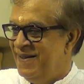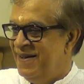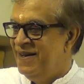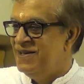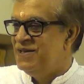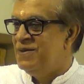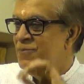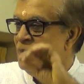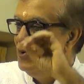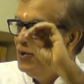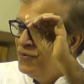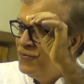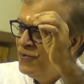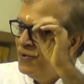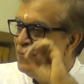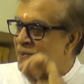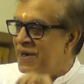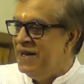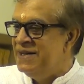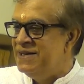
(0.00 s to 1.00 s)
It's a
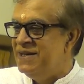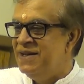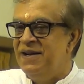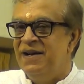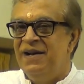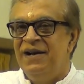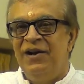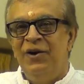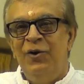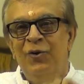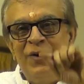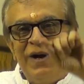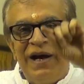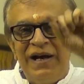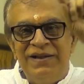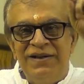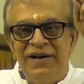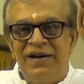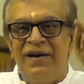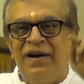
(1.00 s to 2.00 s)
beautiful painting. Look
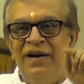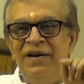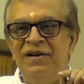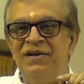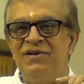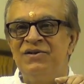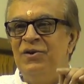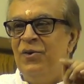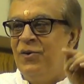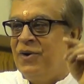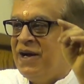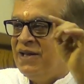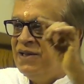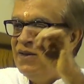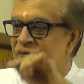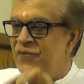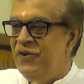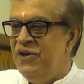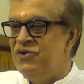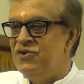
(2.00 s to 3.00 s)
at the colors, look at
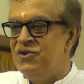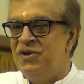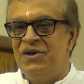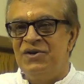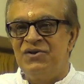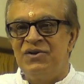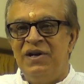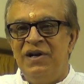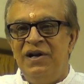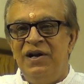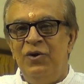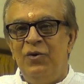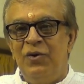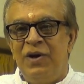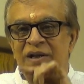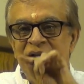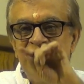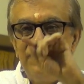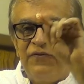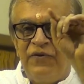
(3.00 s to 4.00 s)
the features,
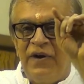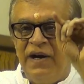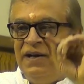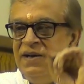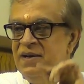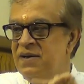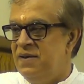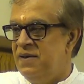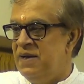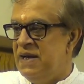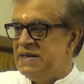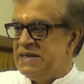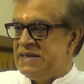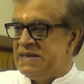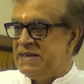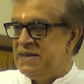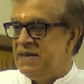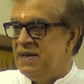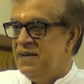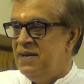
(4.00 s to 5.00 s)
look at the
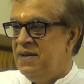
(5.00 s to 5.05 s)
fineness.